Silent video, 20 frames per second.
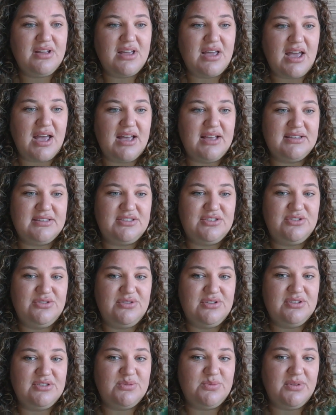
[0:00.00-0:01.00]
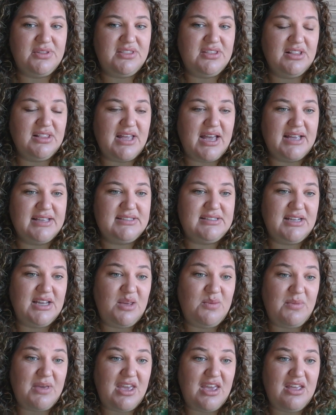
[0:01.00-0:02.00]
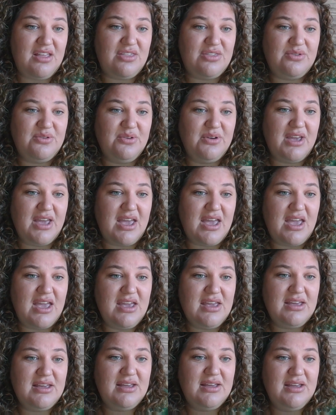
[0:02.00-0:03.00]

has students with the last name A through K.